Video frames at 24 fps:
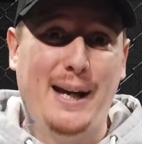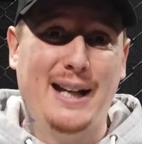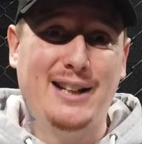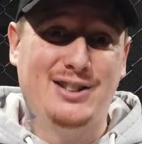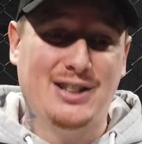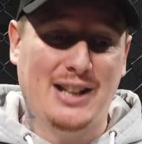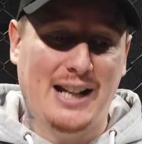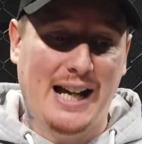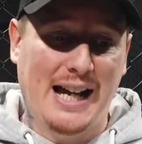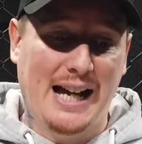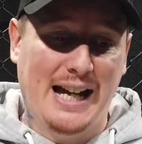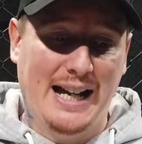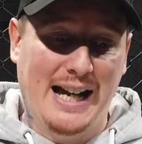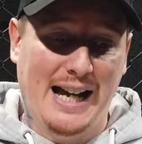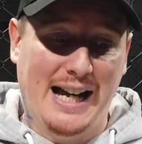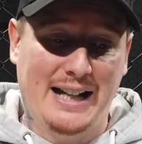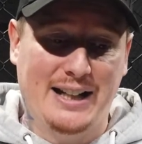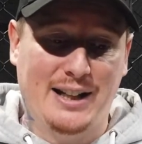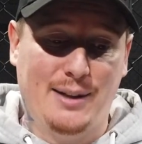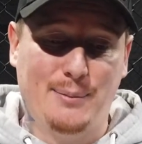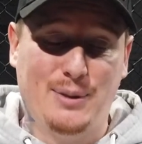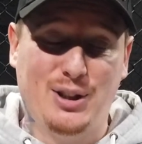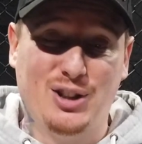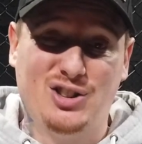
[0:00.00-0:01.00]
Bayes AI
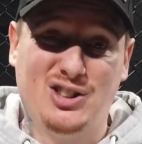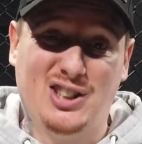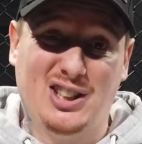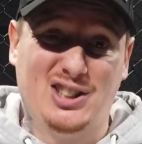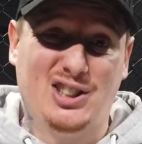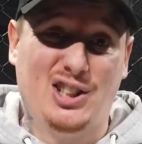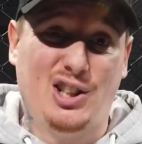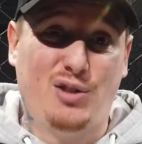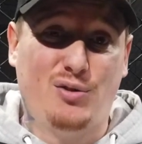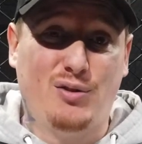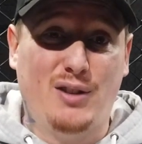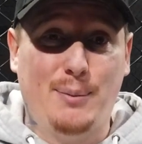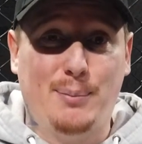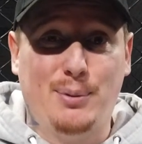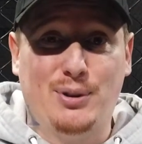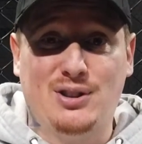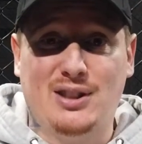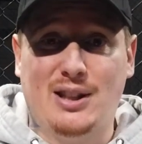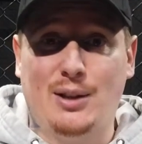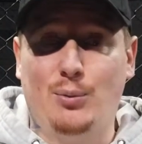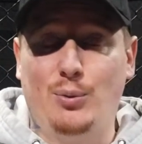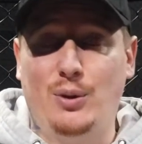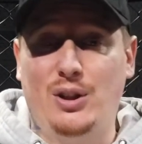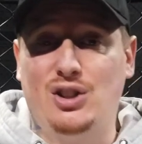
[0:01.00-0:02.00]
had him at
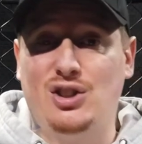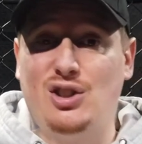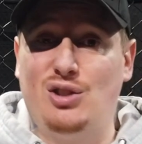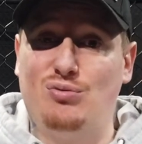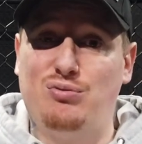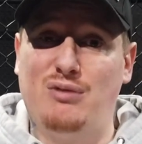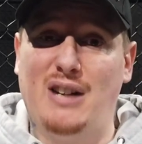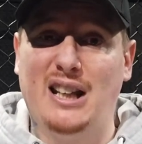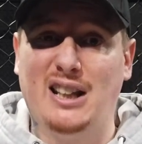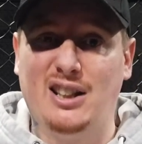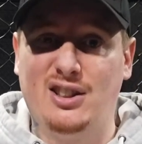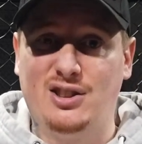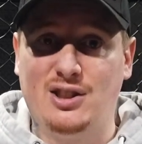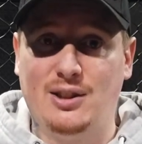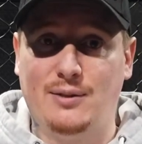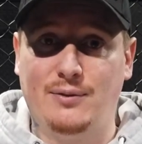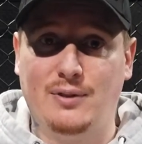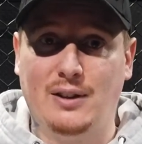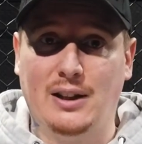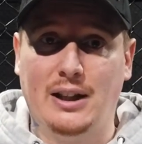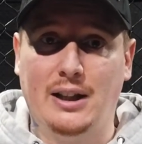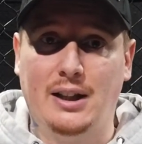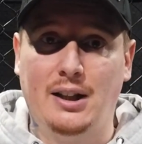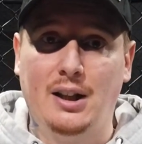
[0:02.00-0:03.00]
63%, which is
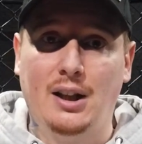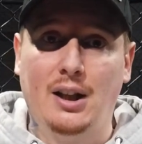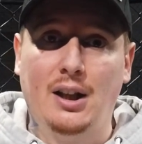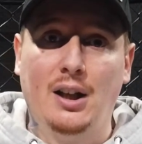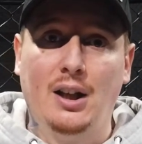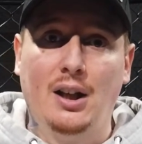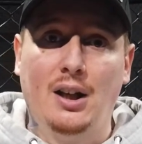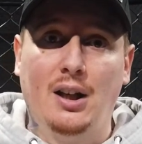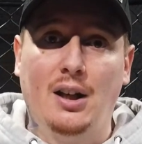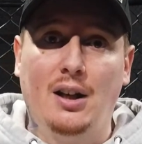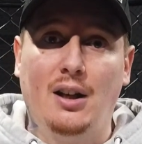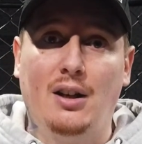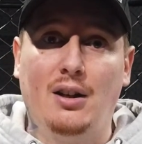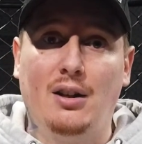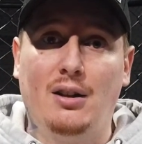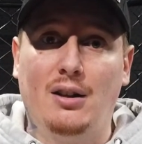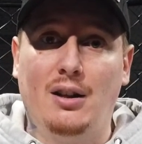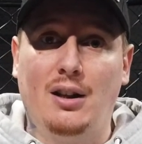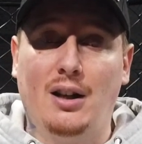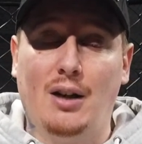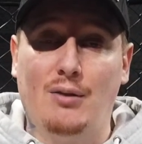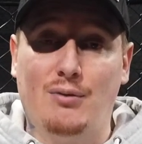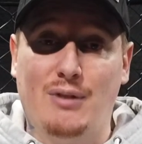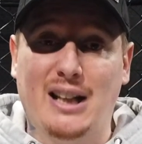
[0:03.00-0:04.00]

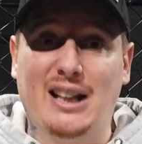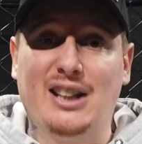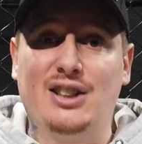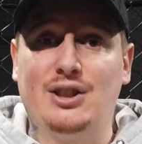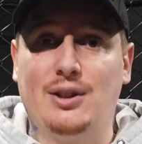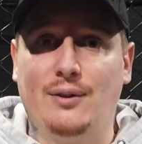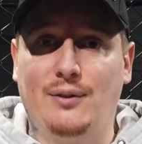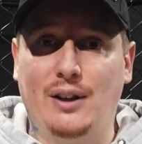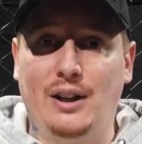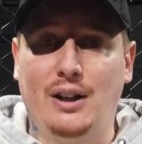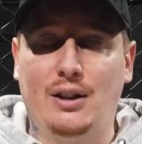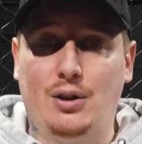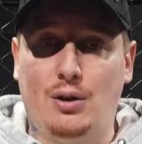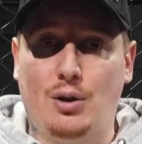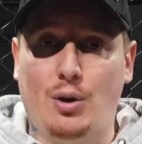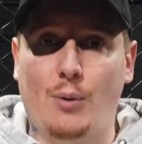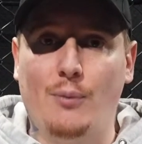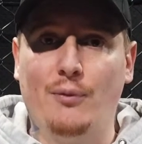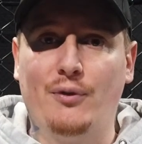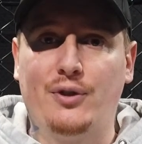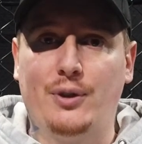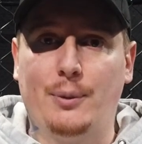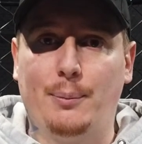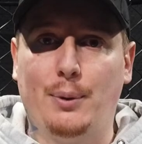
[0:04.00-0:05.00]
a relatively
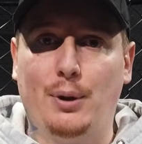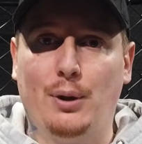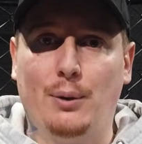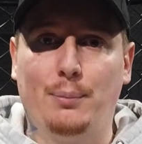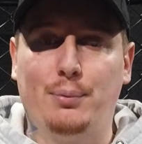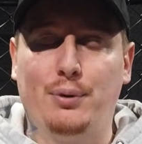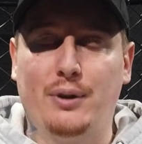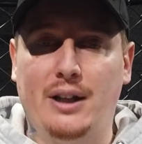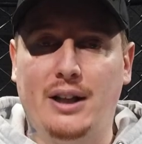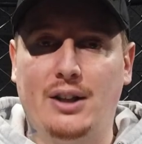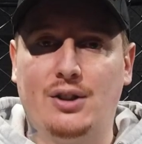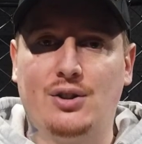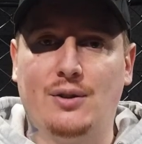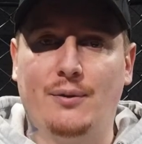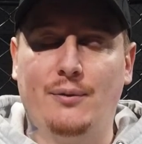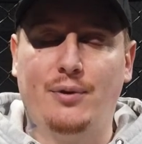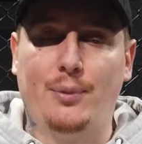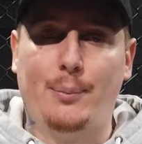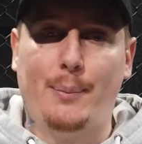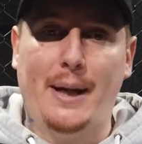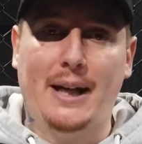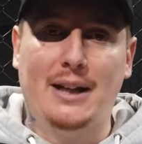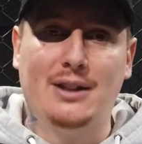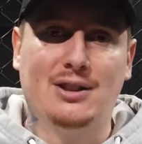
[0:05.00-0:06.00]
comfortable prediction
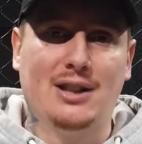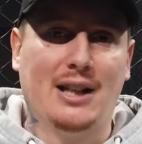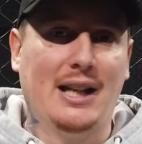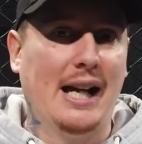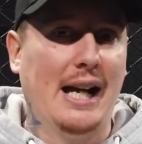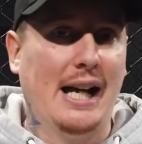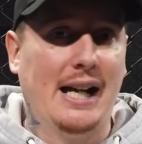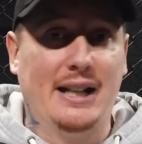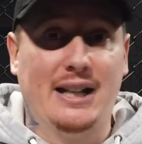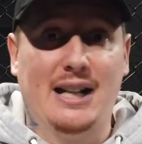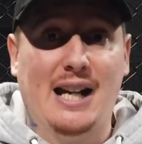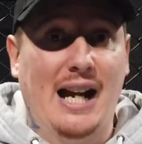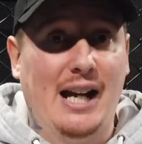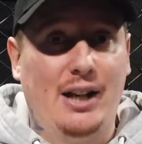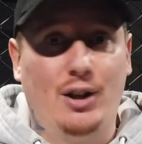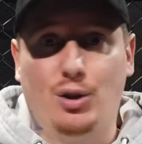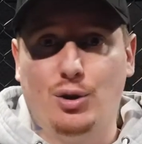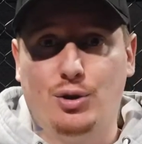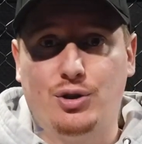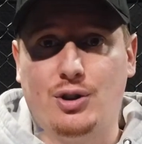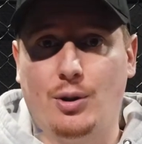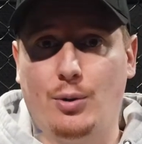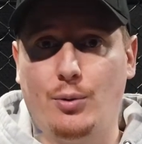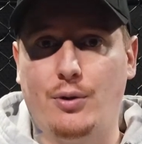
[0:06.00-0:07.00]
for Bayes AI. And I
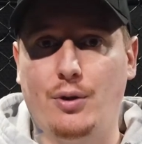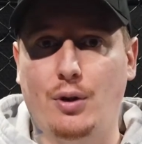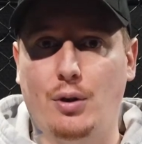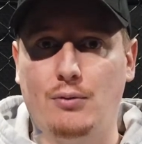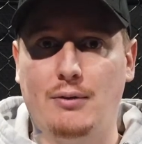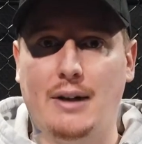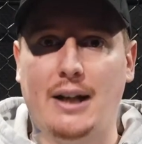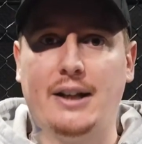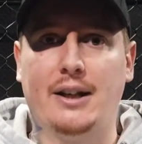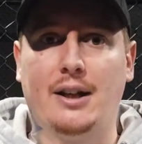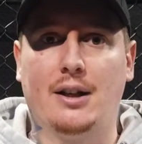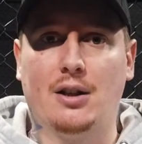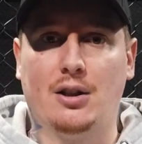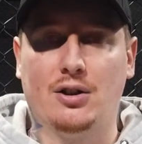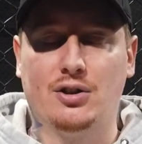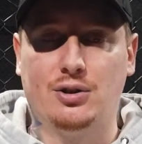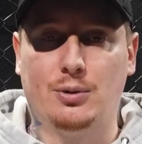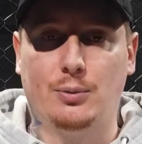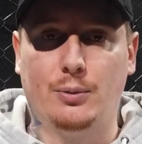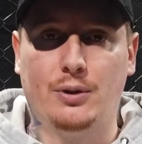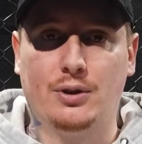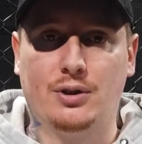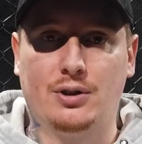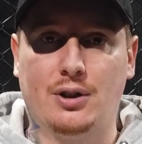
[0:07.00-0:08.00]
also thought Randy
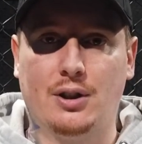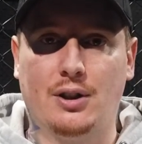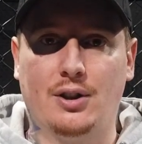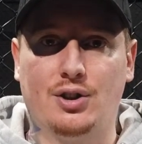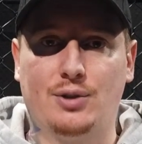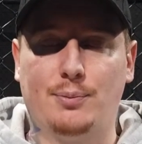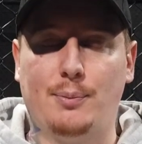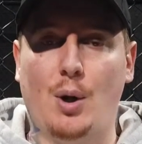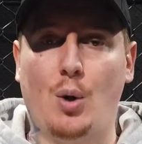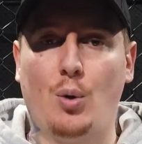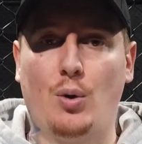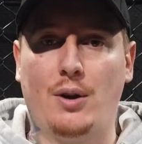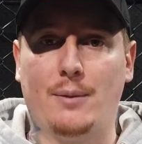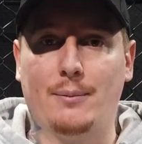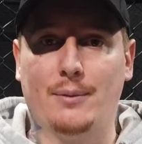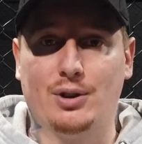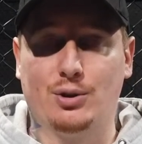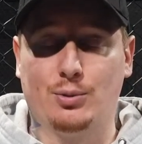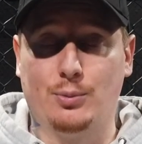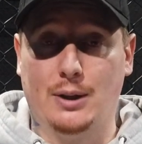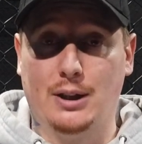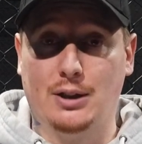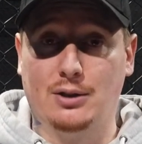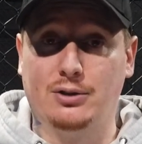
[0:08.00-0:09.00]
Costa was going to smoke him
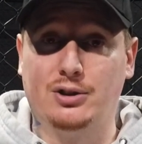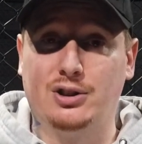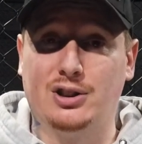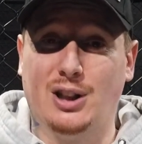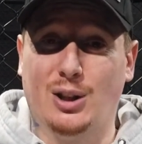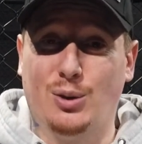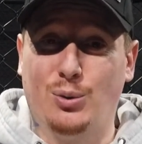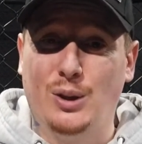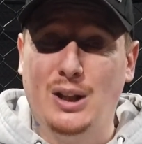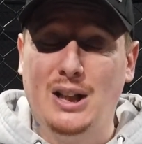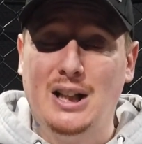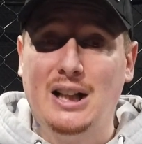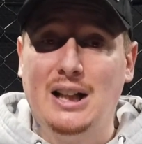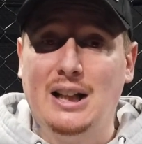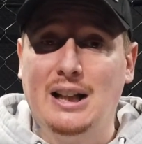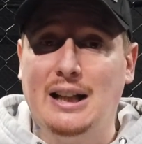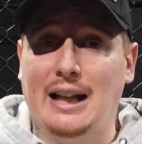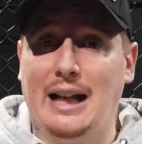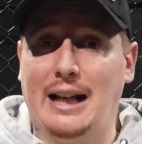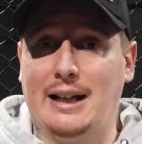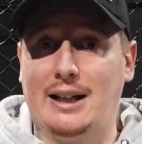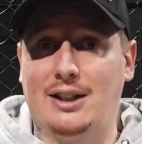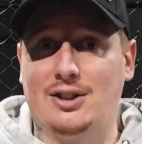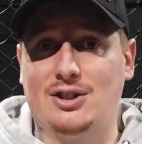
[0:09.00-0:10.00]
as well. So
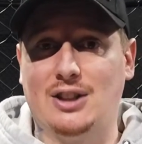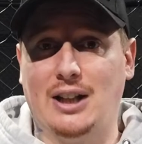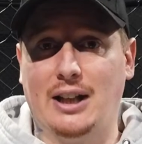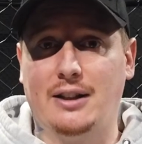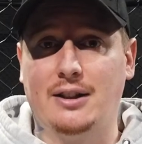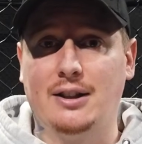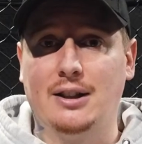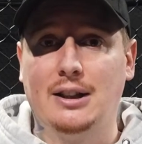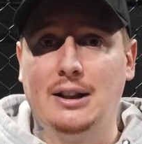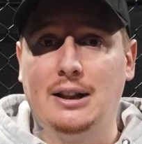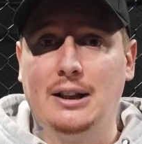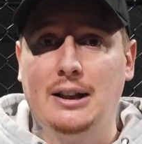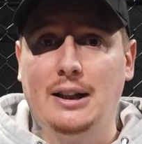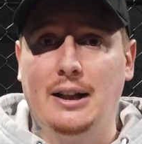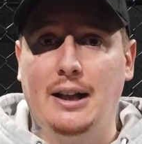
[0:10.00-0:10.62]
like I said,